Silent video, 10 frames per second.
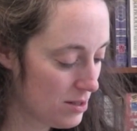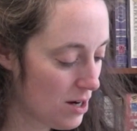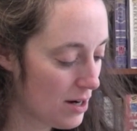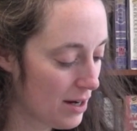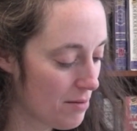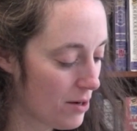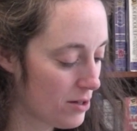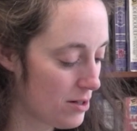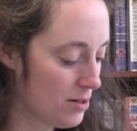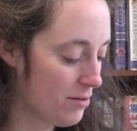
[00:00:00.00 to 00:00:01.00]
talking about
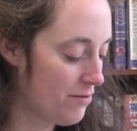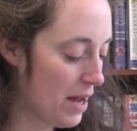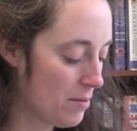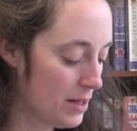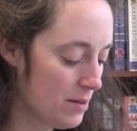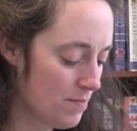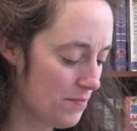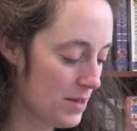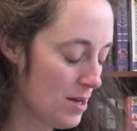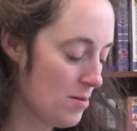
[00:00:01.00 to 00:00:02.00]
her family,
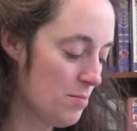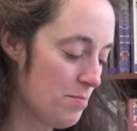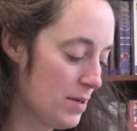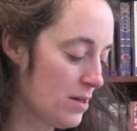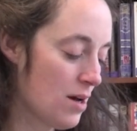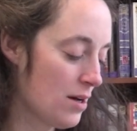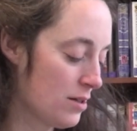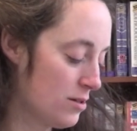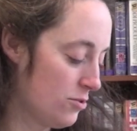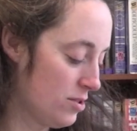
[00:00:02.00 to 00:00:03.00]
but not
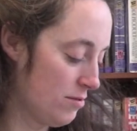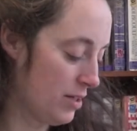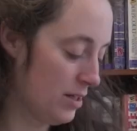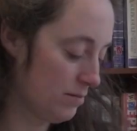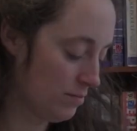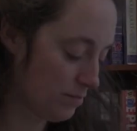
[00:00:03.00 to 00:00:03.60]
exclusively.